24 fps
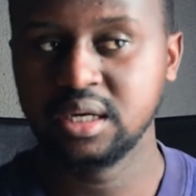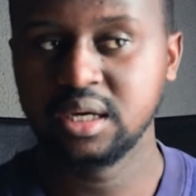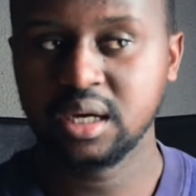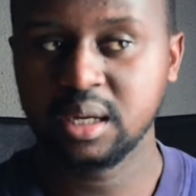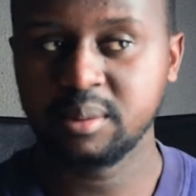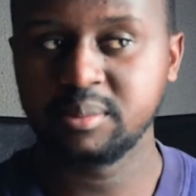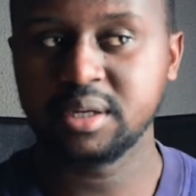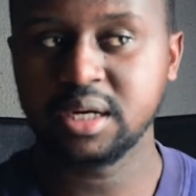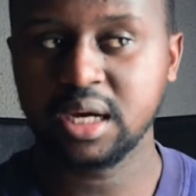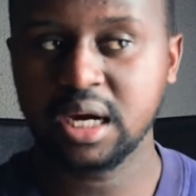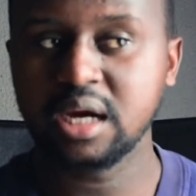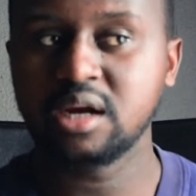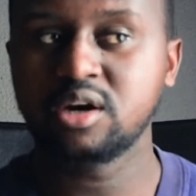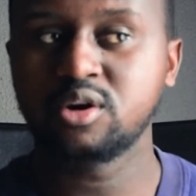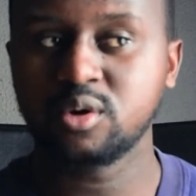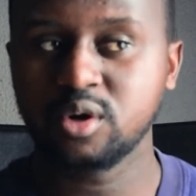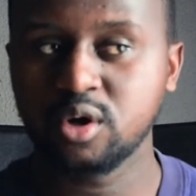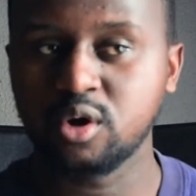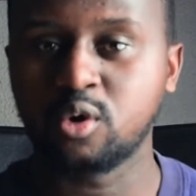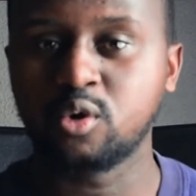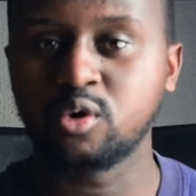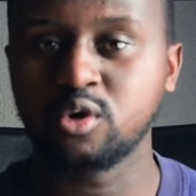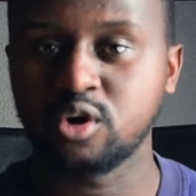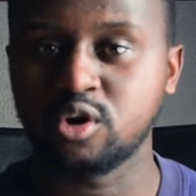I mean, I know a
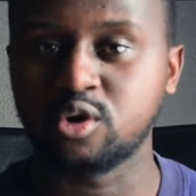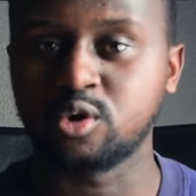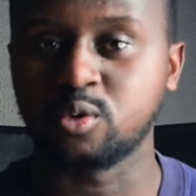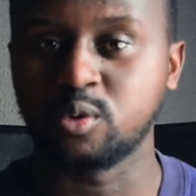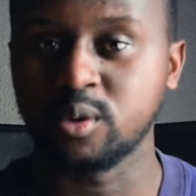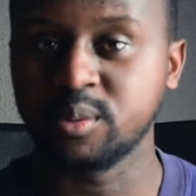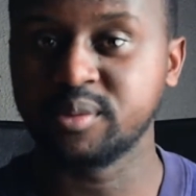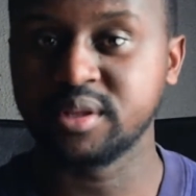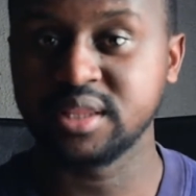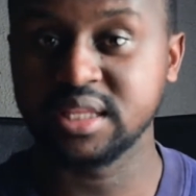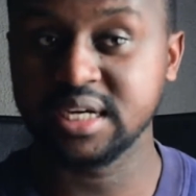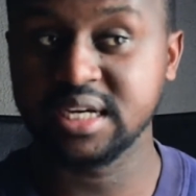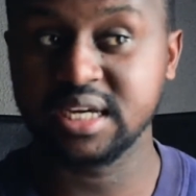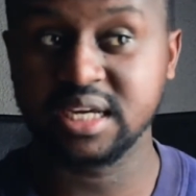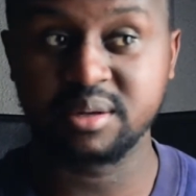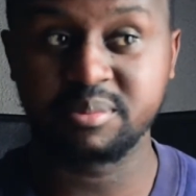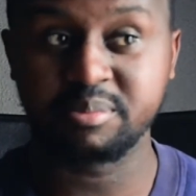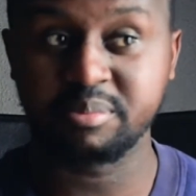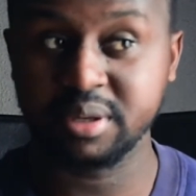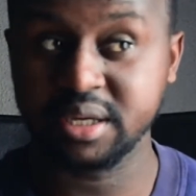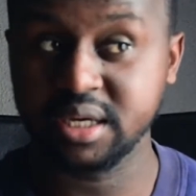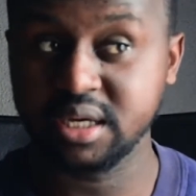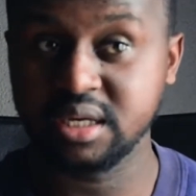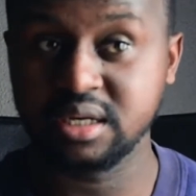whole lot of women that get
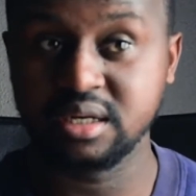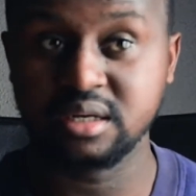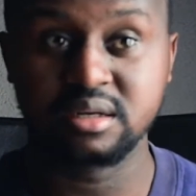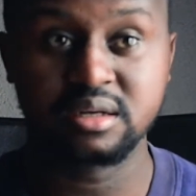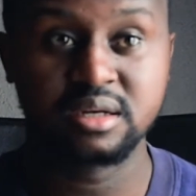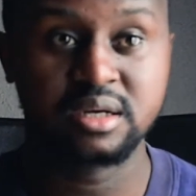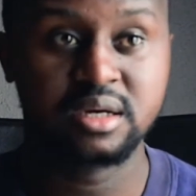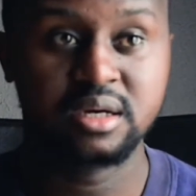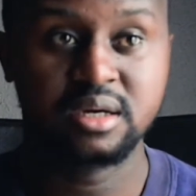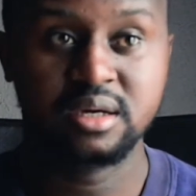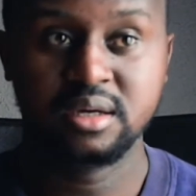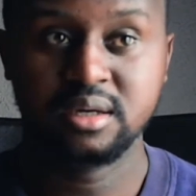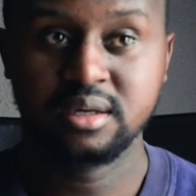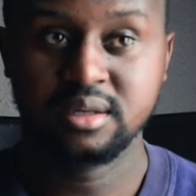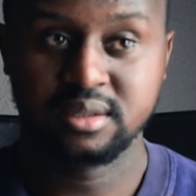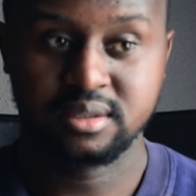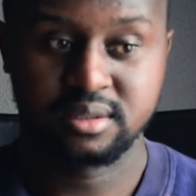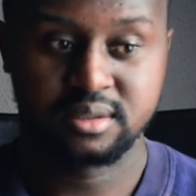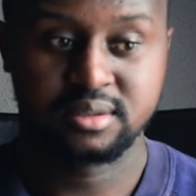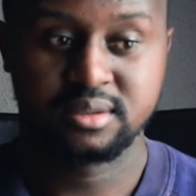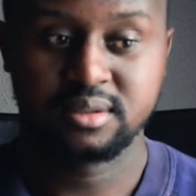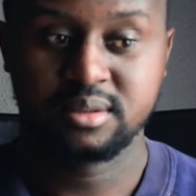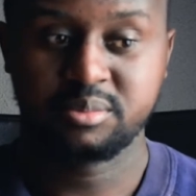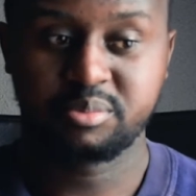paid
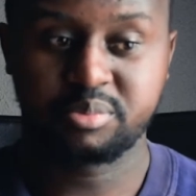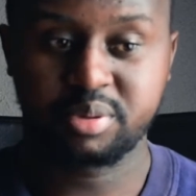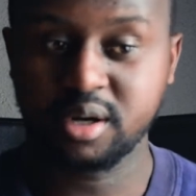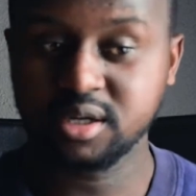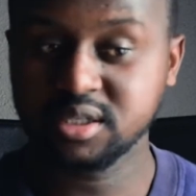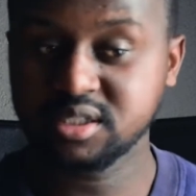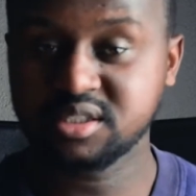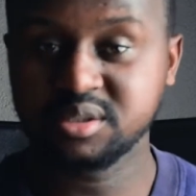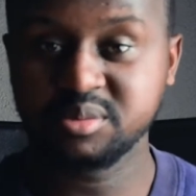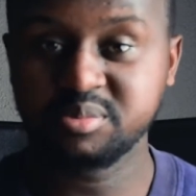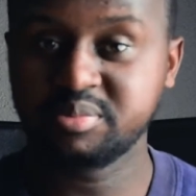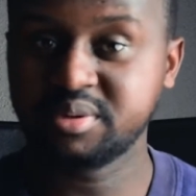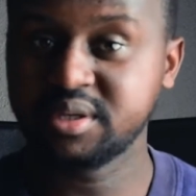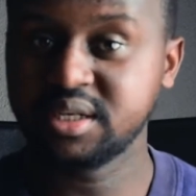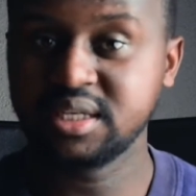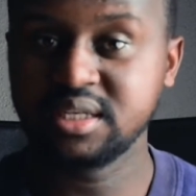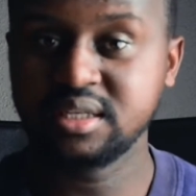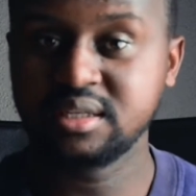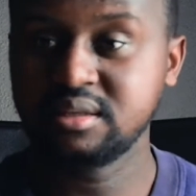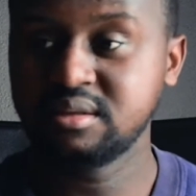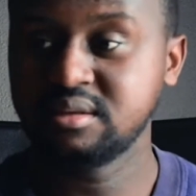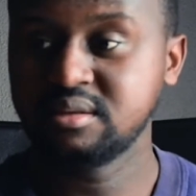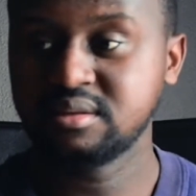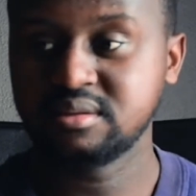
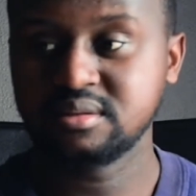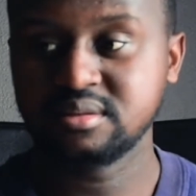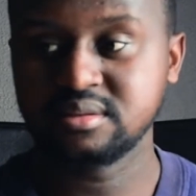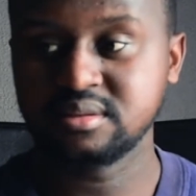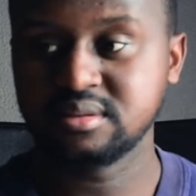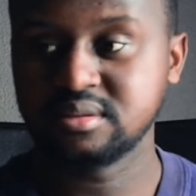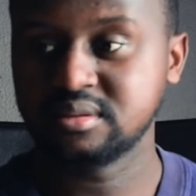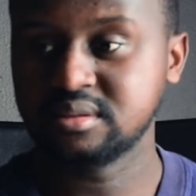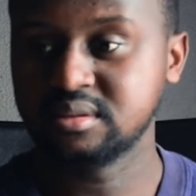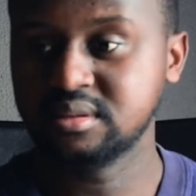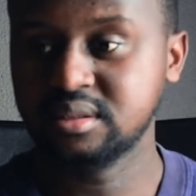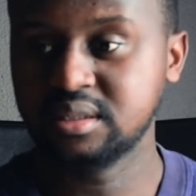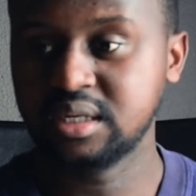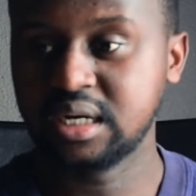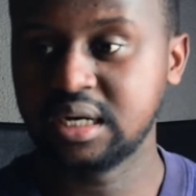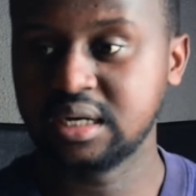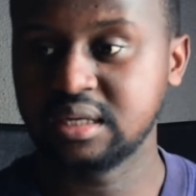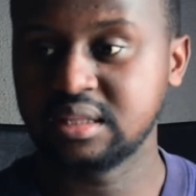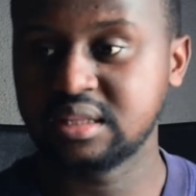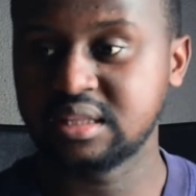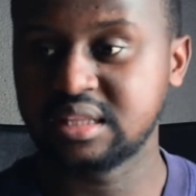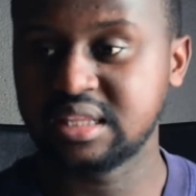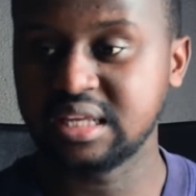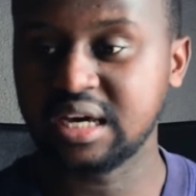possibly
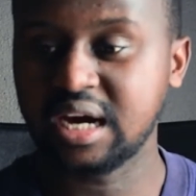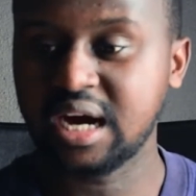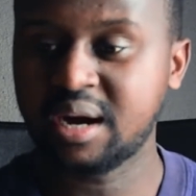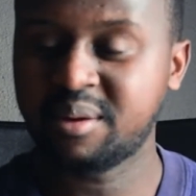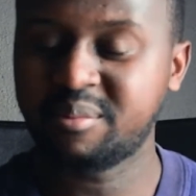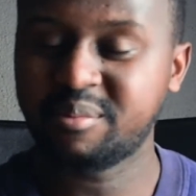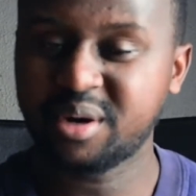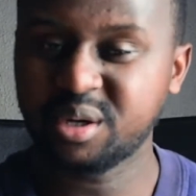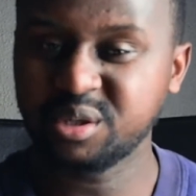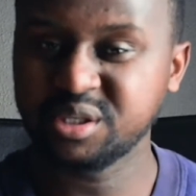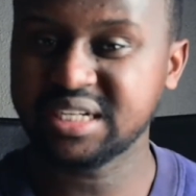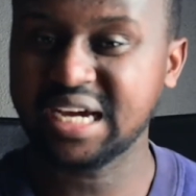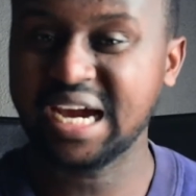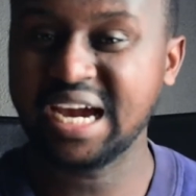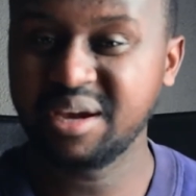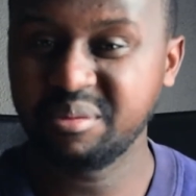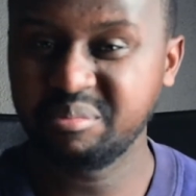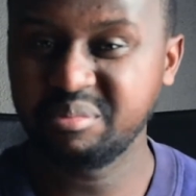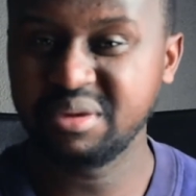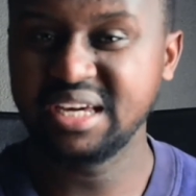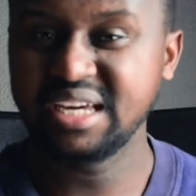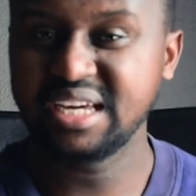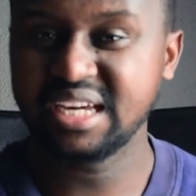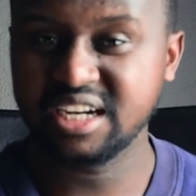the amount I
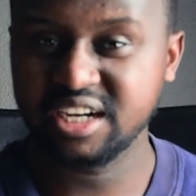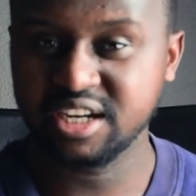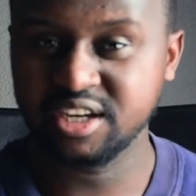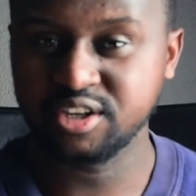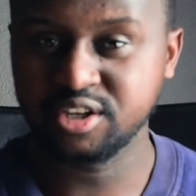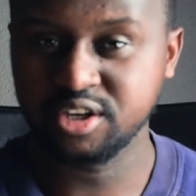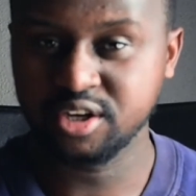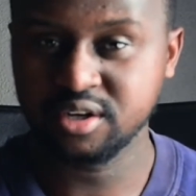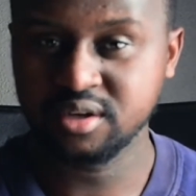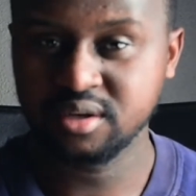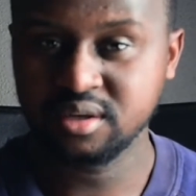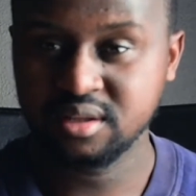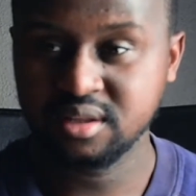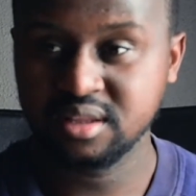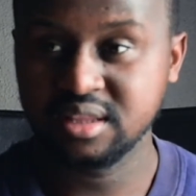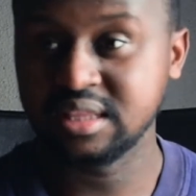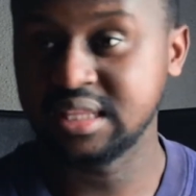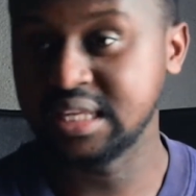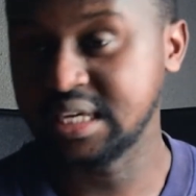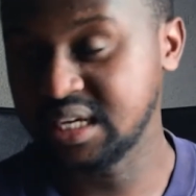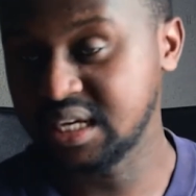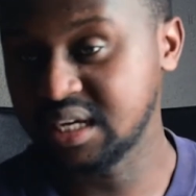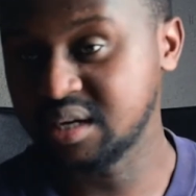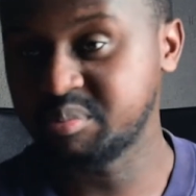make in a year,
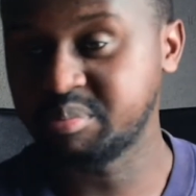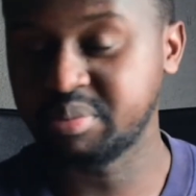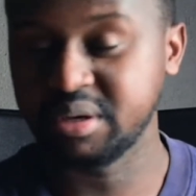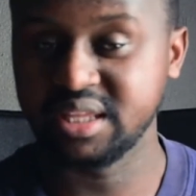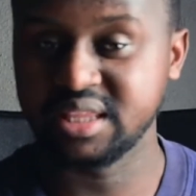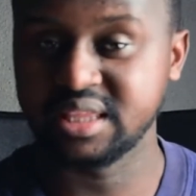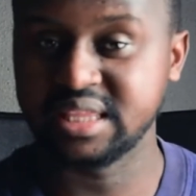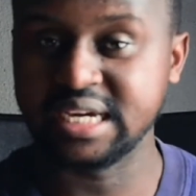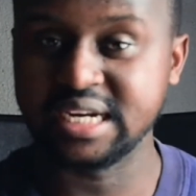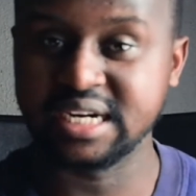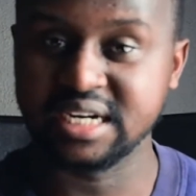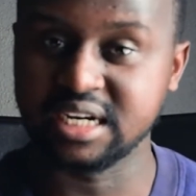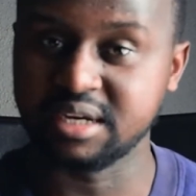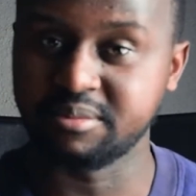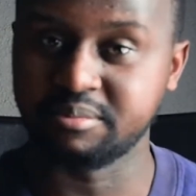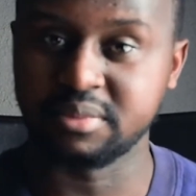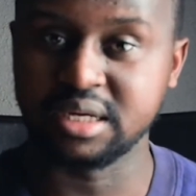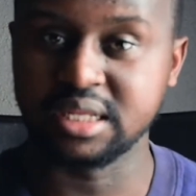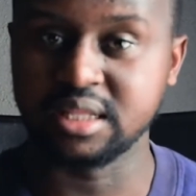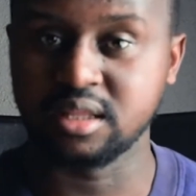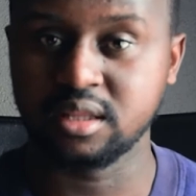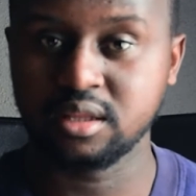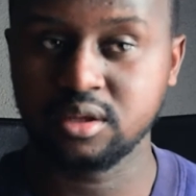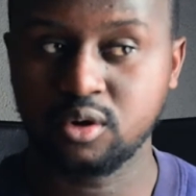they get paid that in a
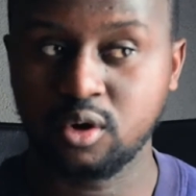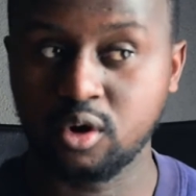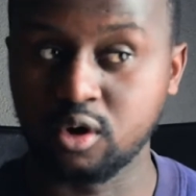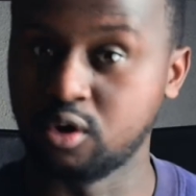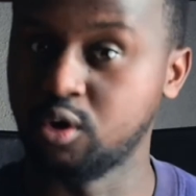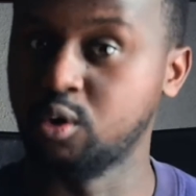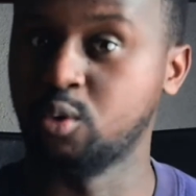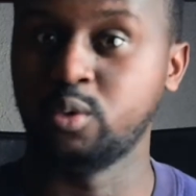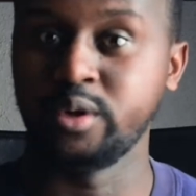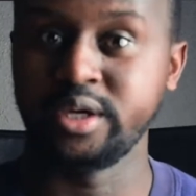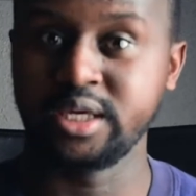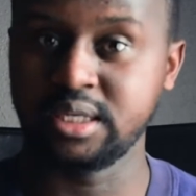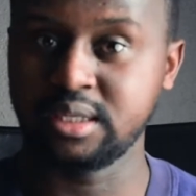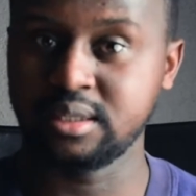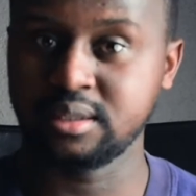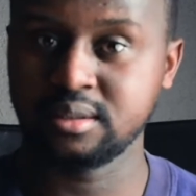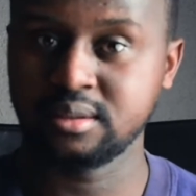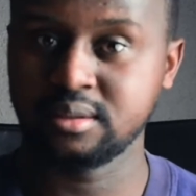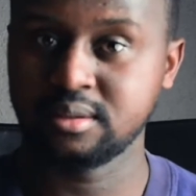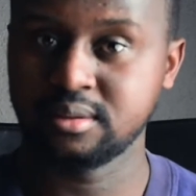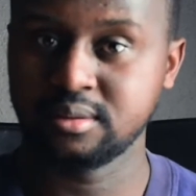month or a week.